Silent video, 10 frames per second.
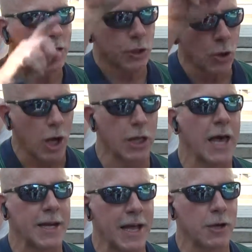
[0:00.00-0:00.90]
You draw a
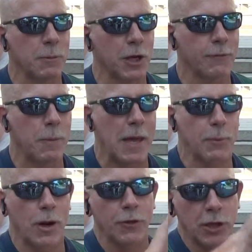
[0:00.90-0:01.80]
line down the middle of a
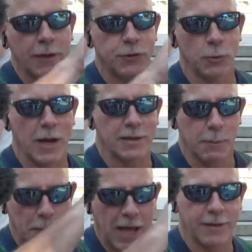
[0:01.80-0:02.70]
paper. On the left, you write
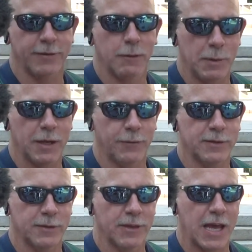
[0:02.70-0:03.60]
the positive
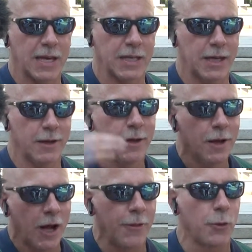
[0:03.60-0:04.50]
benefits of the idea.
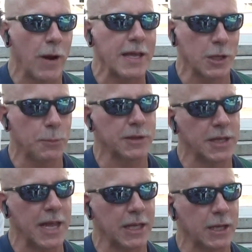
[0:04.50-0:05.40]
On the right, you put
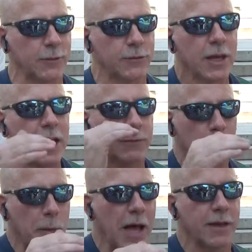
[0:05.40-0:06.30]
the negatives.
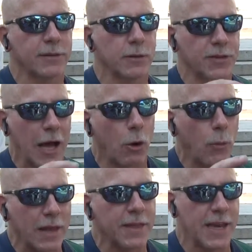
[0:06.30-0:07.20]
If the positives
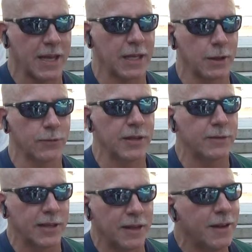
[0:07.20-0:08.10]
outweigh the negatives,
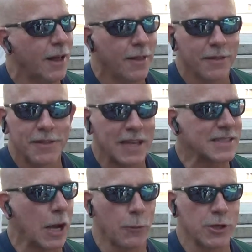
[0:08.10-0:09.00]
he said,
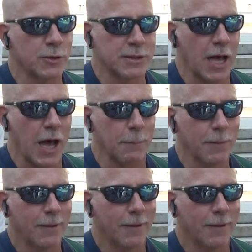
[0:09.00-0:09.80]
that's not where you stop.